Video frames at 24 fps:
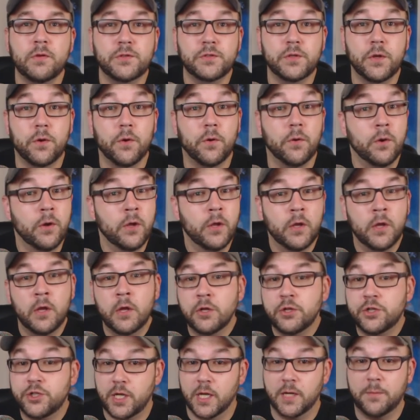So
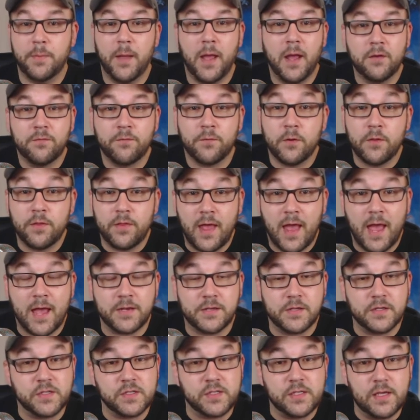check back for that to